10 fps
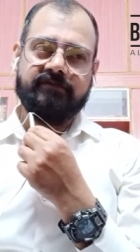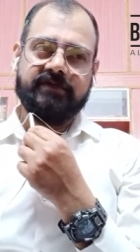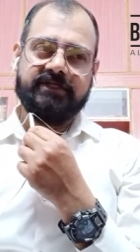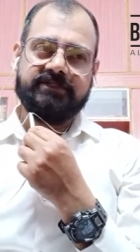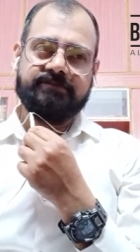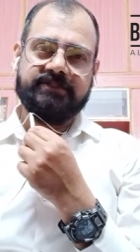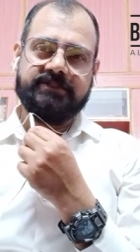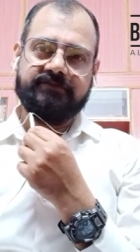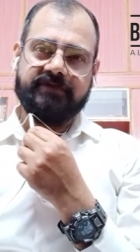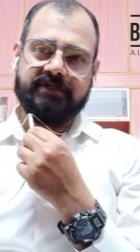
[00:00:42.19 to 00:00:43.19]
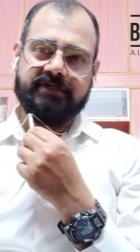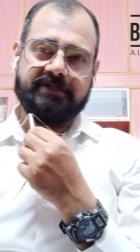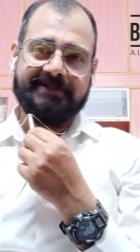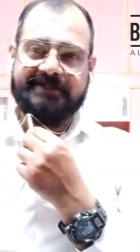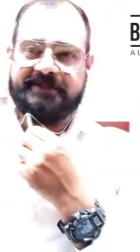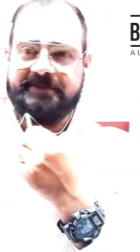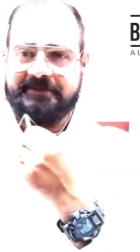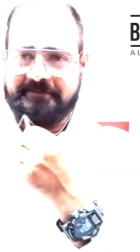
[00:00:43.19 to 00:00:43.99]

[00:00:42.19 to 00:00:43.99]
very specific, a